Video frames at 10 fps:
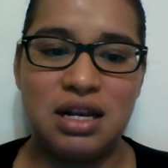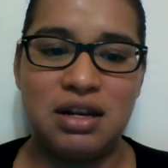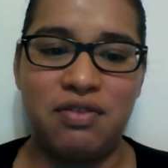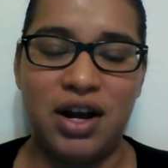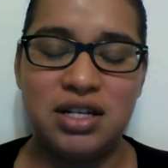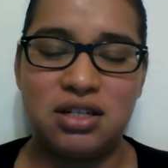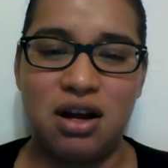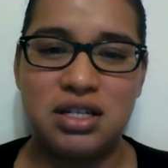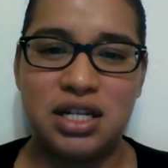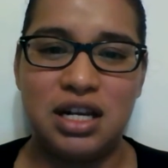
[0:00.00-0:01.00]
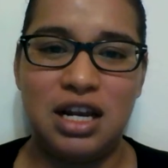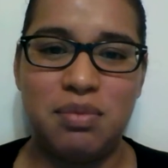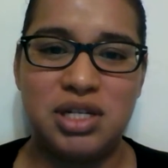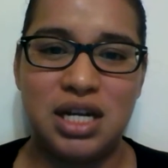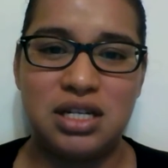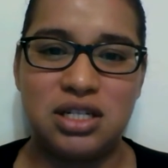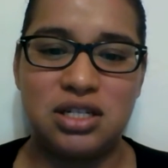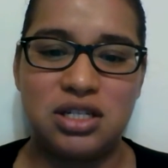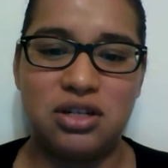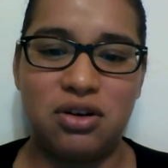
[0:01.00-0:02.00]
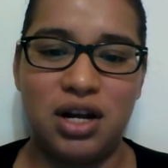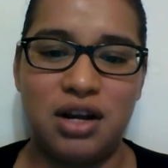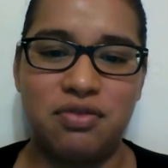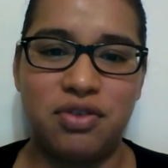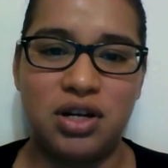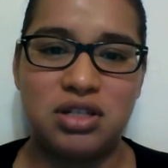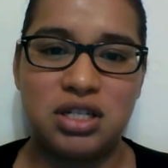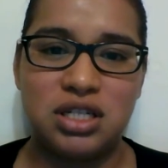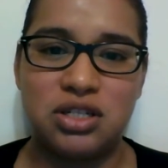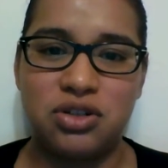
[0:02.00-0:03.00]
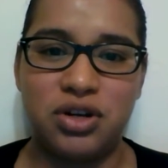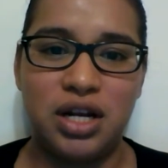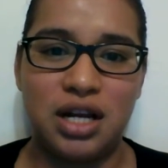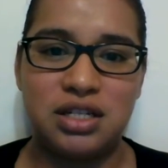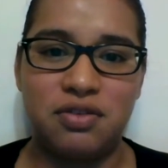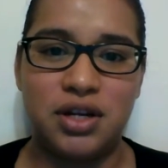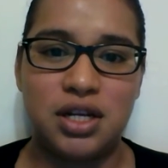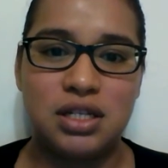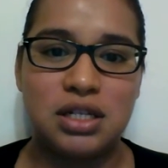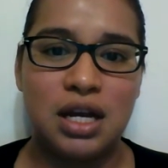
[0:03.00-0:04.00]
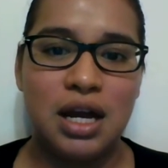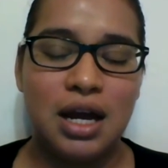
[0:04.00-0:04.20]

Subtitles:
device caused any limitations in your life, such as certain activities?